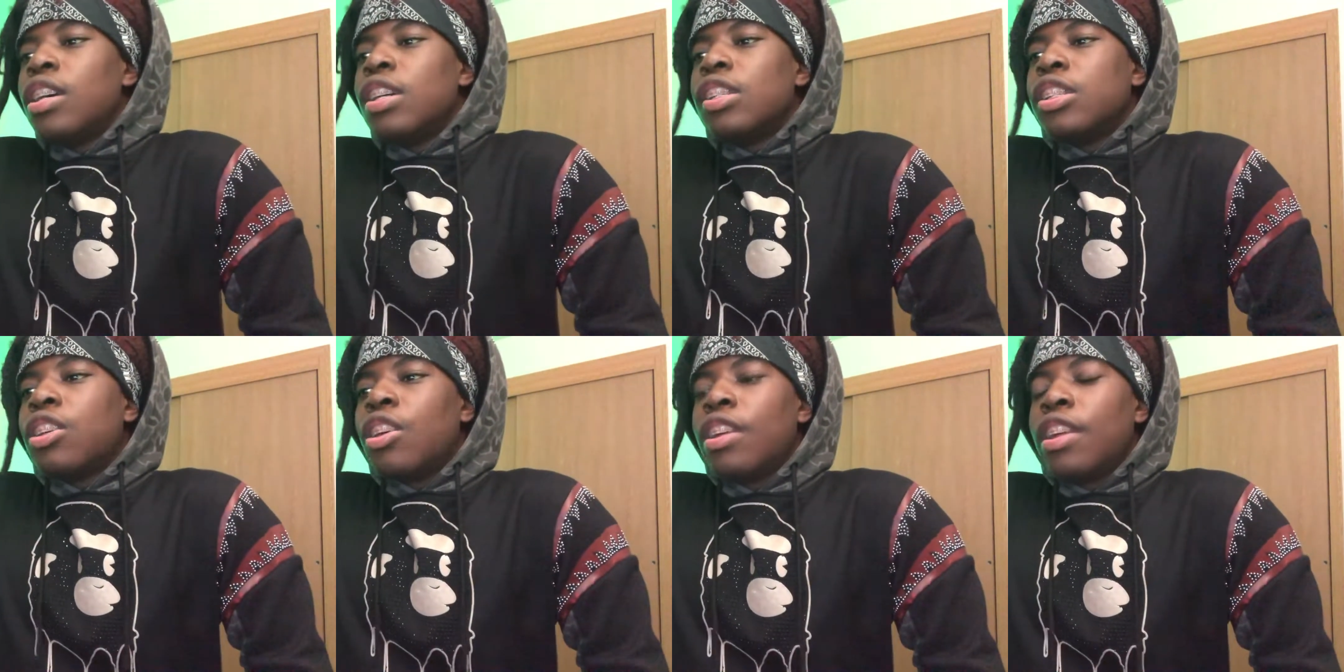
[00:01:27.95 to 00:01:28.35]

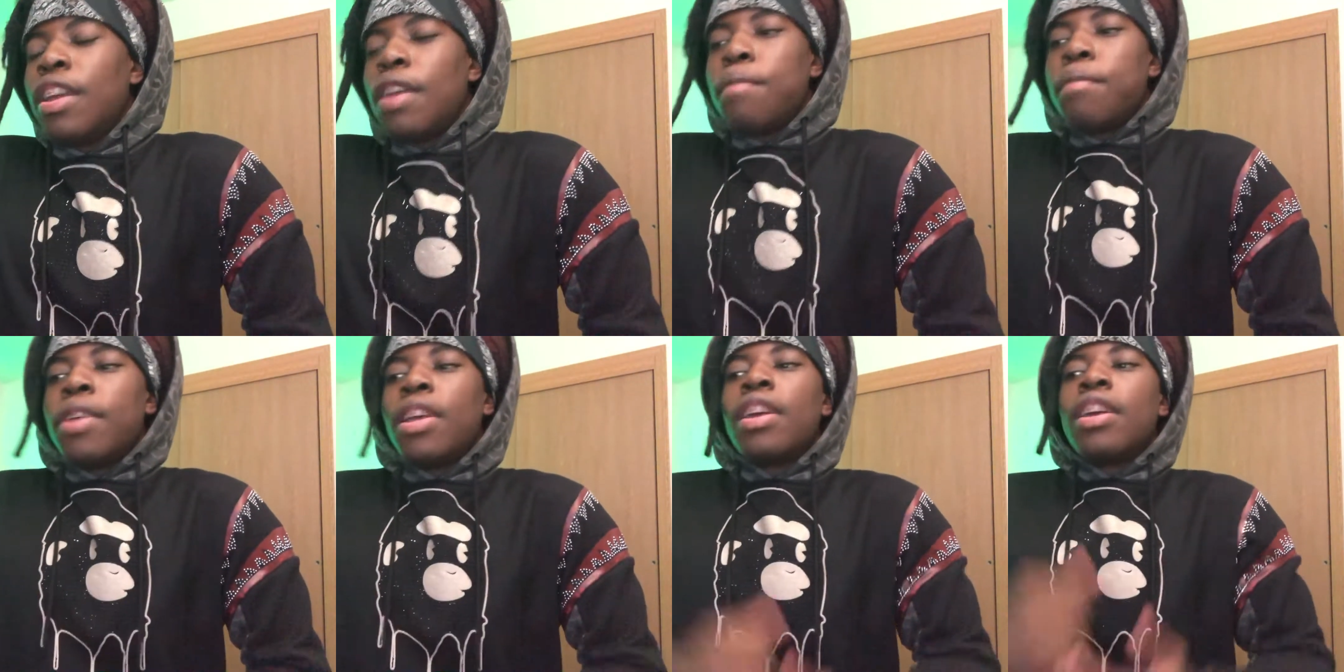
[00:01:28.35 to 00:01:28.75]
So yeah,
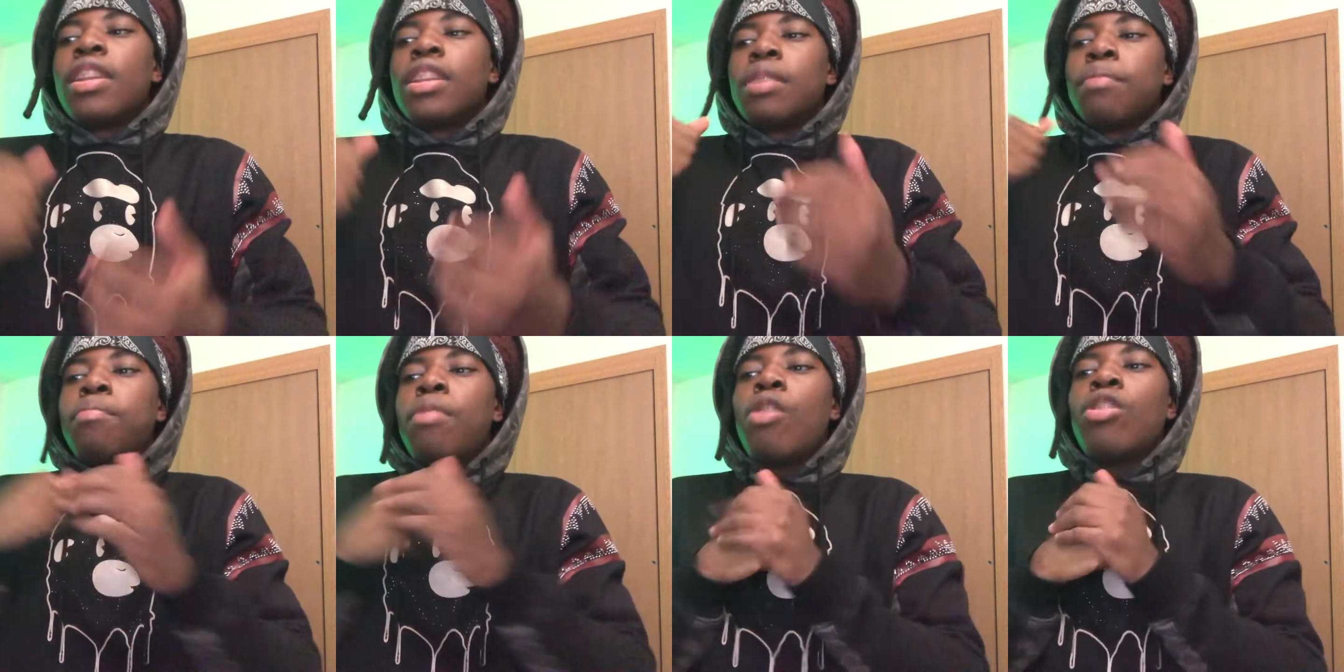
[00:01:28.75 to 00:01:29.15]
man.
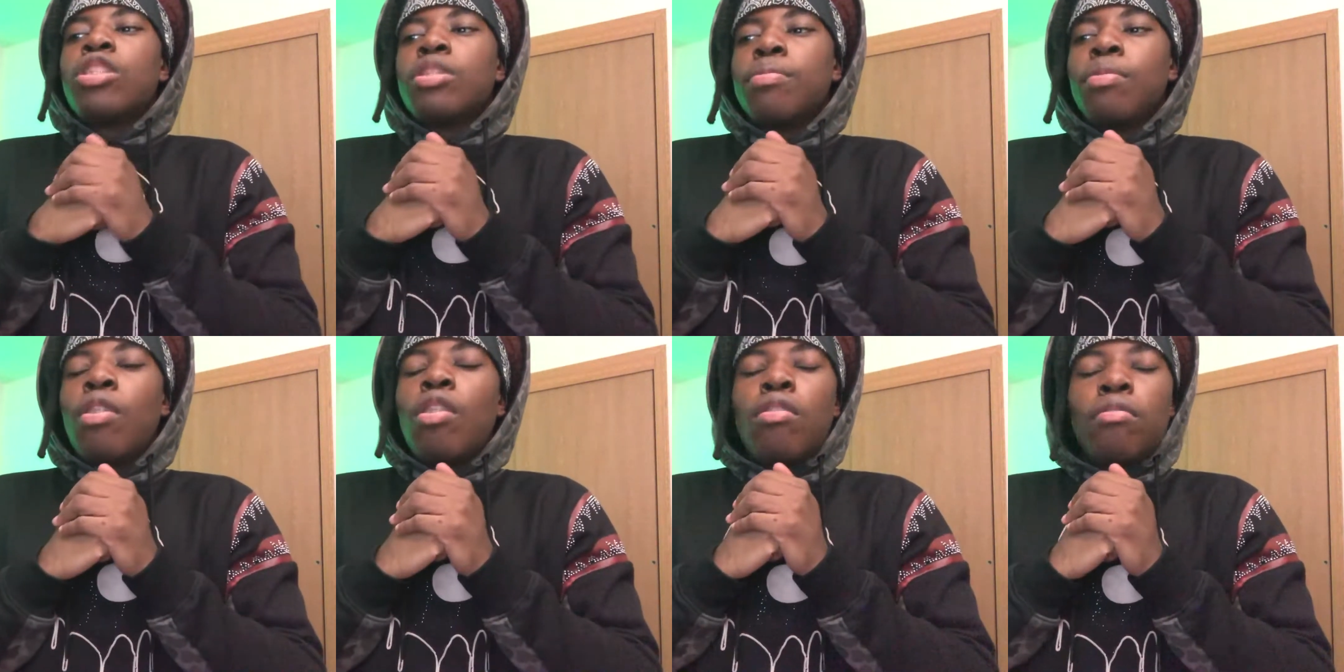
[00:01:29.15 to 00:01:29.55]

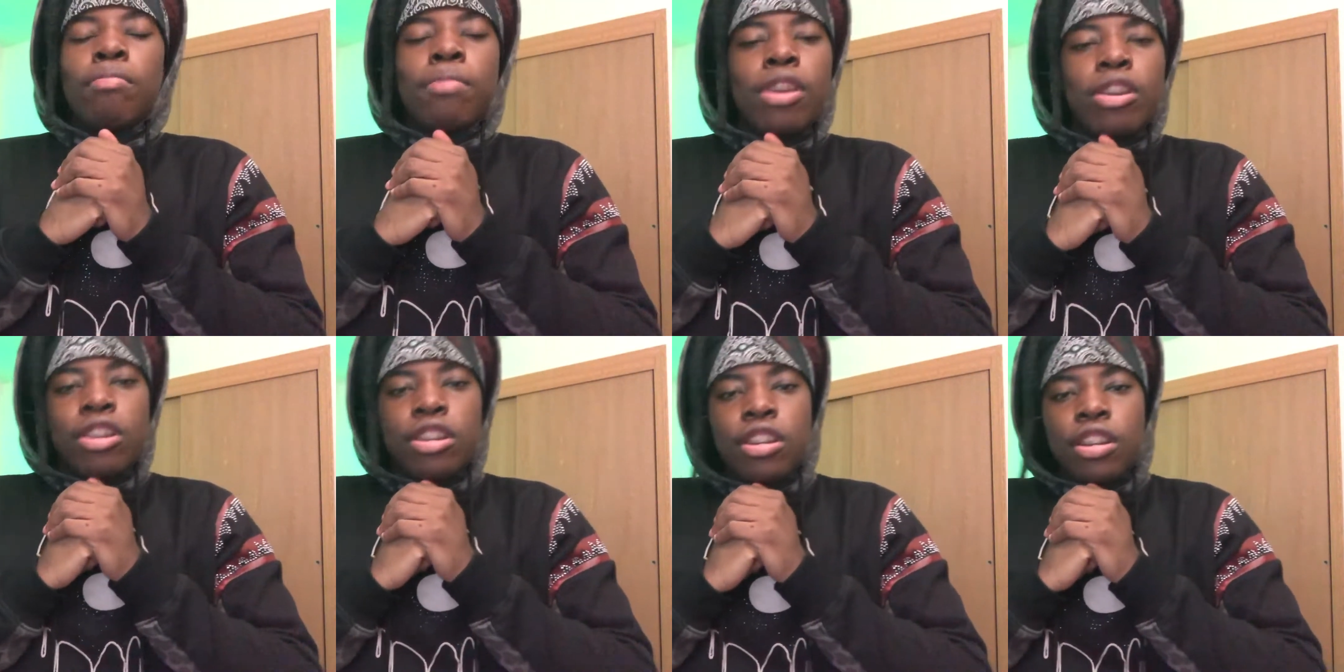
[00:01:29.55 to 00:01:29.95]
Post Malone,
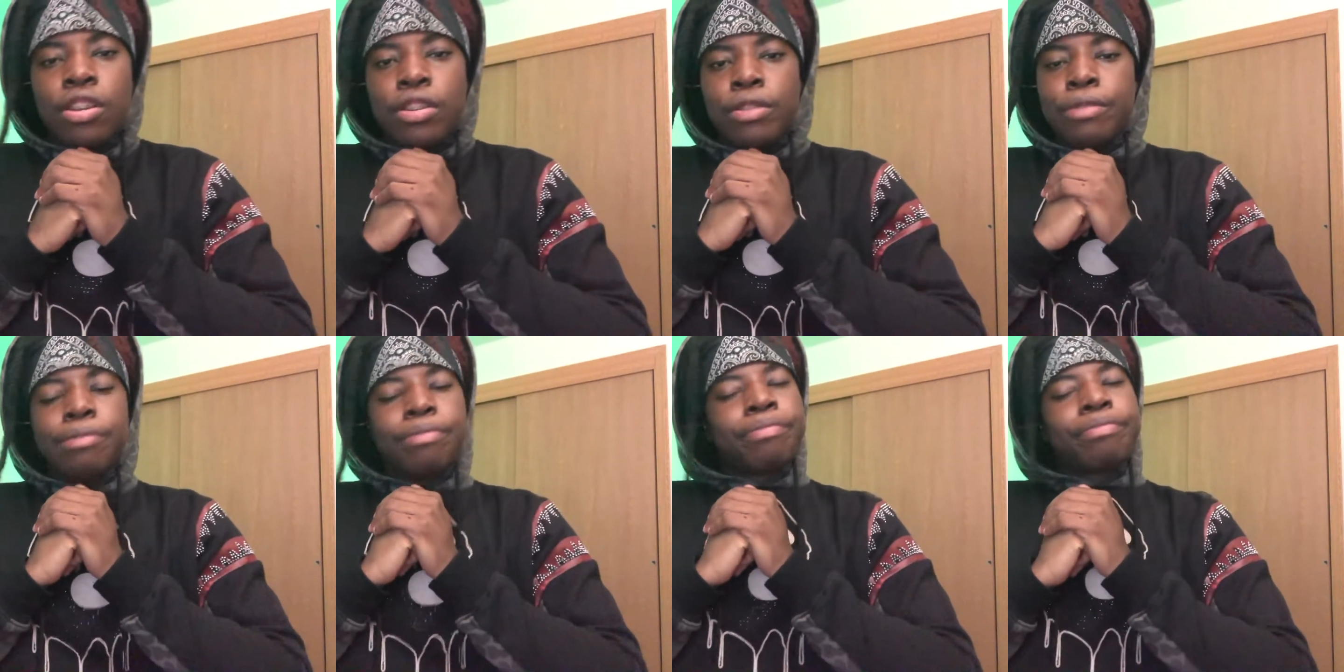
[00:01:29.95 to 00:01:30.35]
Better
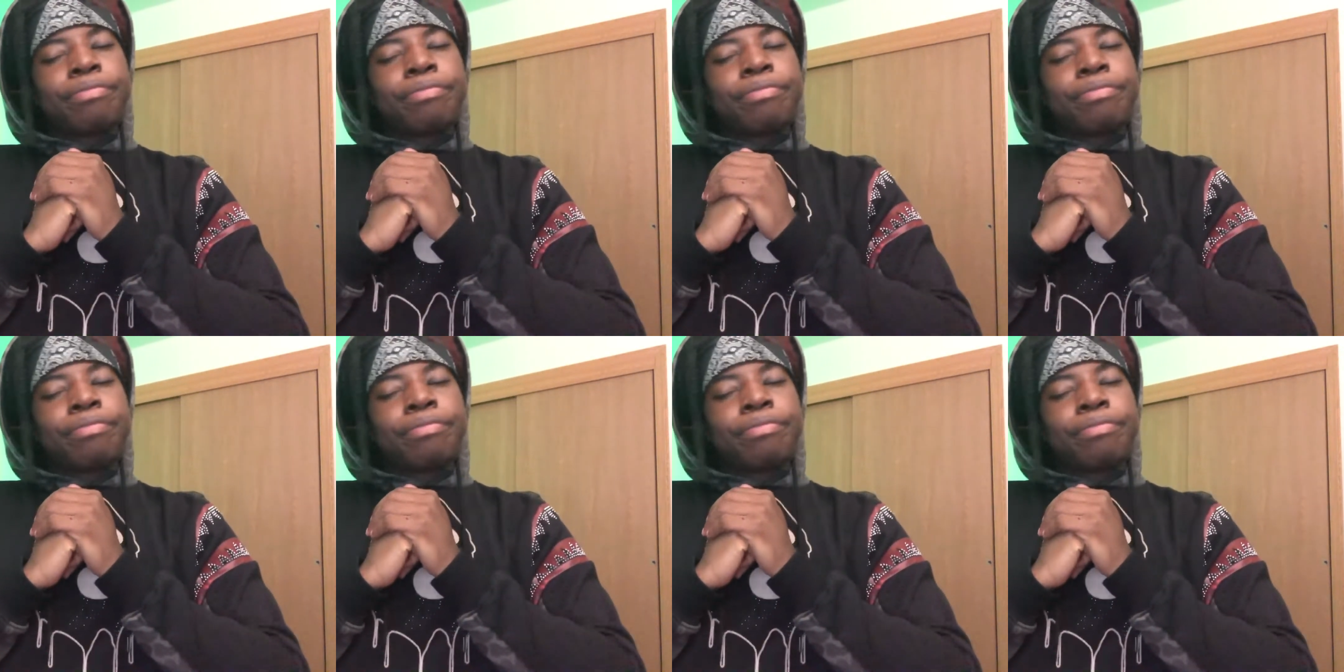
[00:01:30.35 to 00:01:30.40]
Now.